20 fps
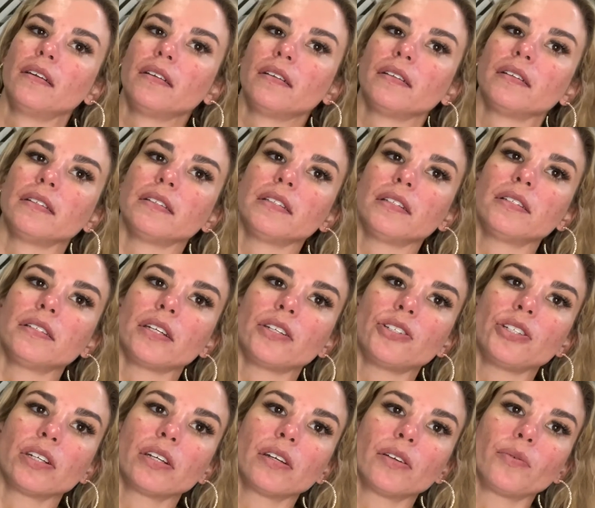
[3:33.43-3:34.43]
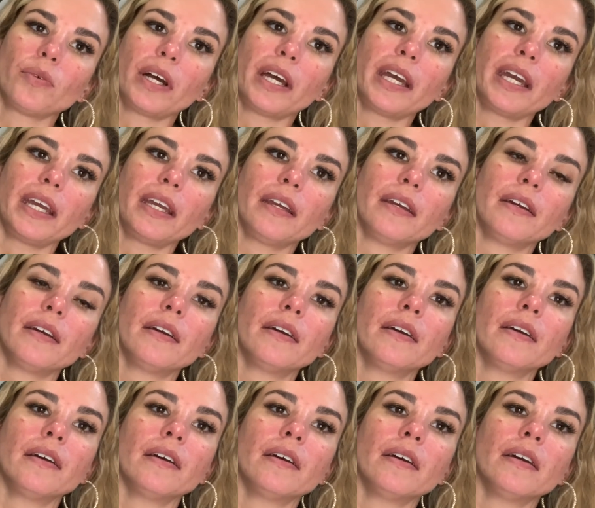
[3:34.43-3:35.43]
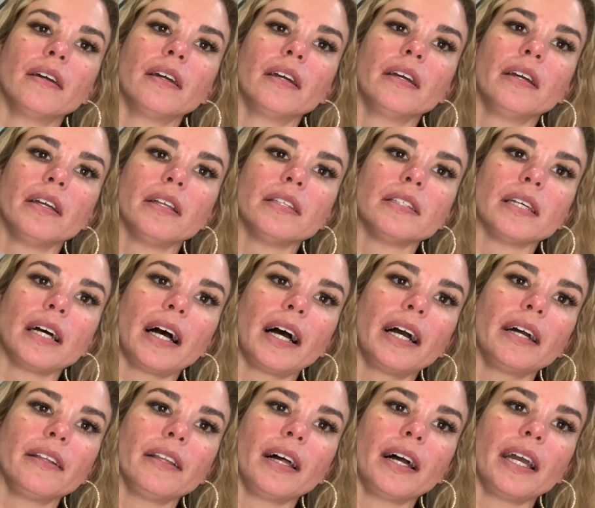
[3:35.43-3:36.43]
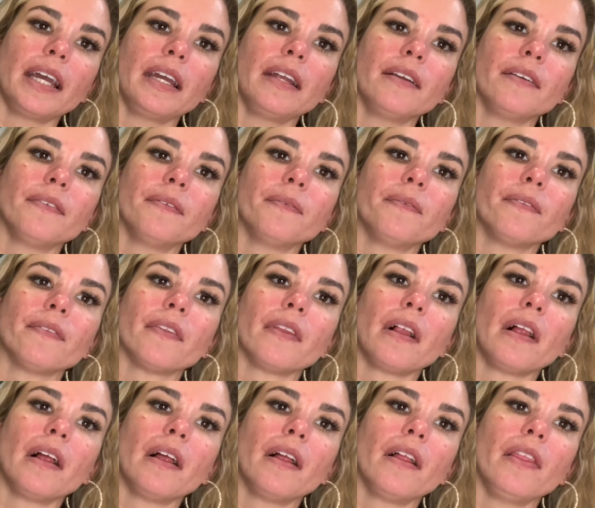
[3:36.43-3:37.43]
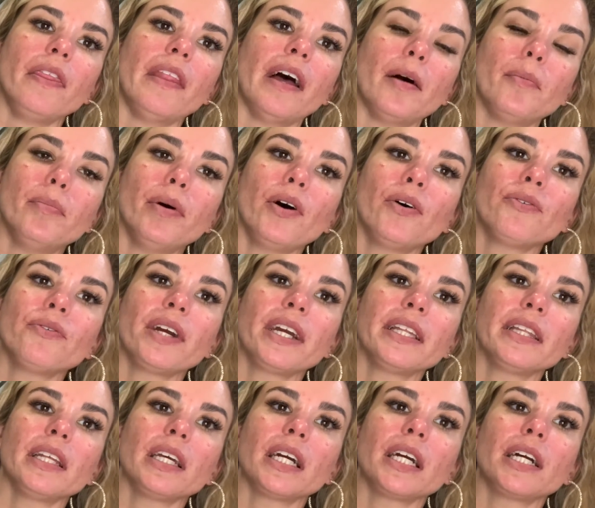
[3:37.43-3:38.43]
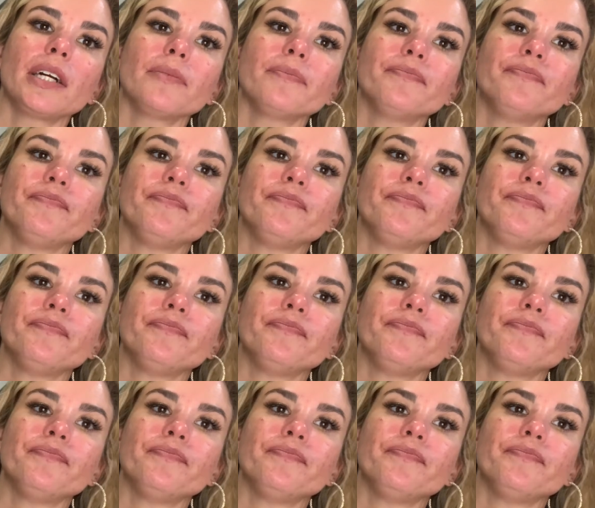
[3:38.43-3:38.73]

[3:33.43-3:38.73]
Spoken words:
This is such a good way to highlight that bone right there.